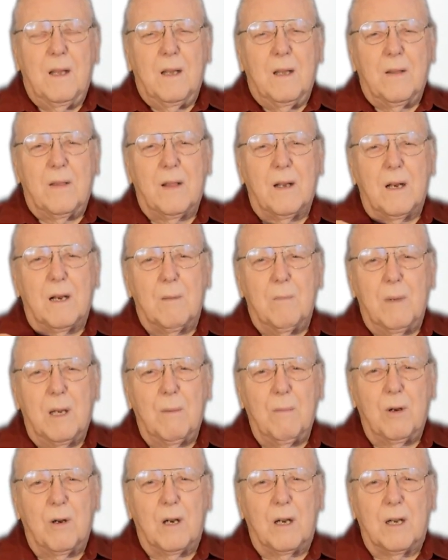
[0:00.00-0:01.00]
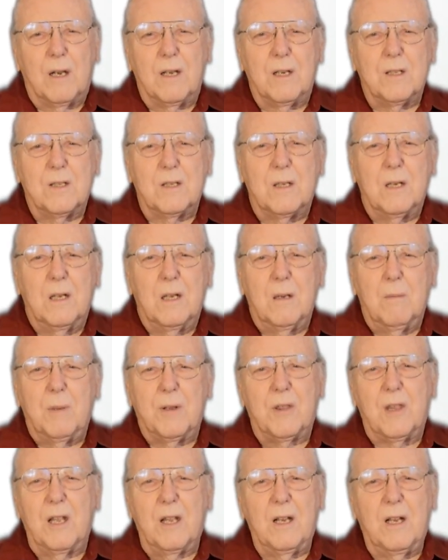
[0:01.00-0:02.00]
that are memorized
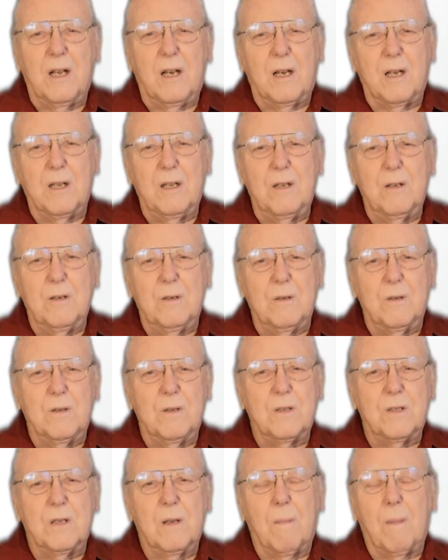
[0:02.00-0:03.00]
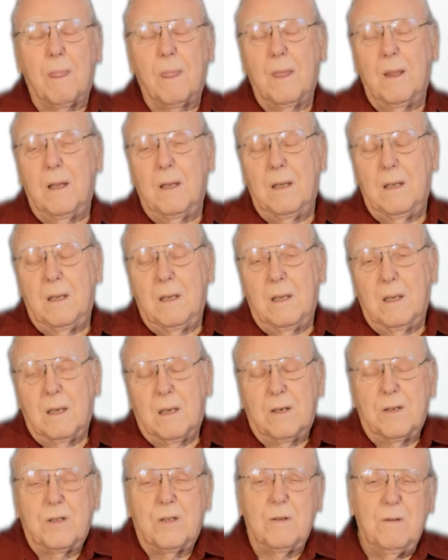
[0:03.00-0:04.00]
but then not used
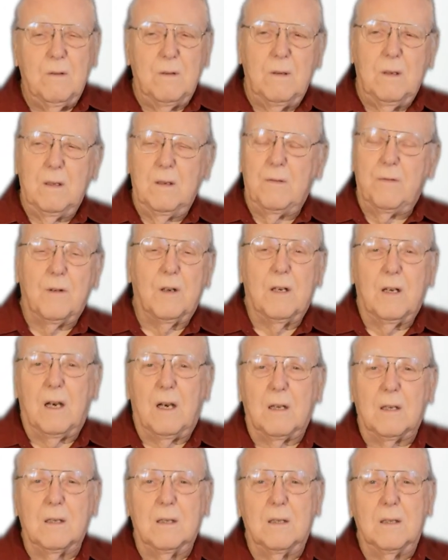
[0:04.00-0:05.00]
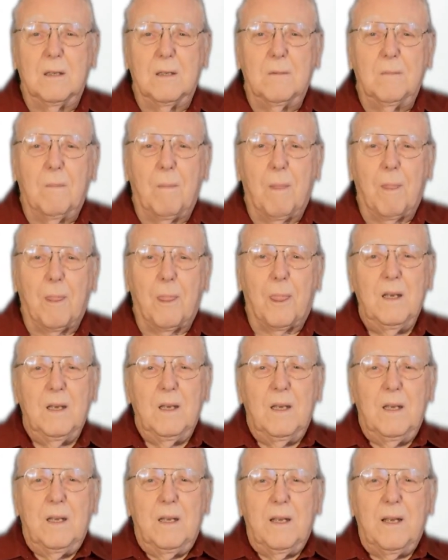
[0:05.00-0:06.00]
are soon forgotten.
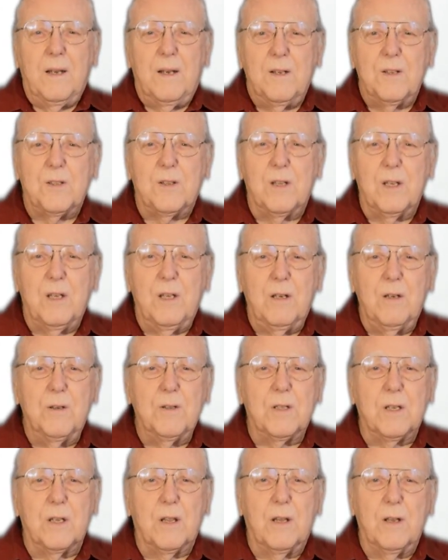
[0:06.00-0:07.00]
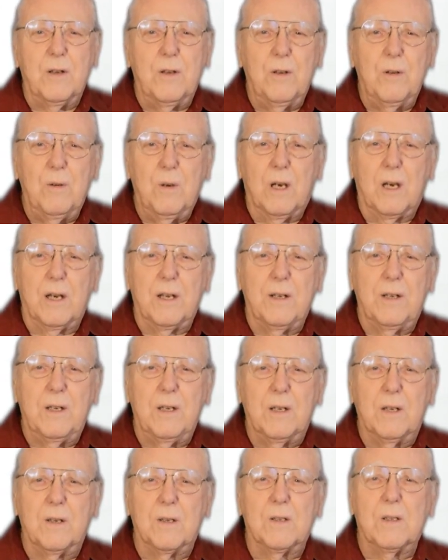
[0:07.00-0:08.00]
It is the using the new
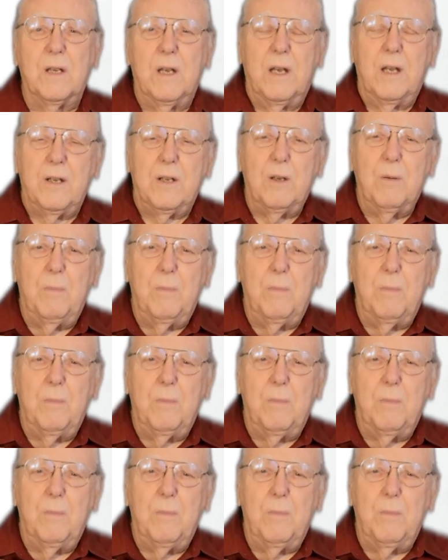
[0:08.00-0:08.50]
ideas to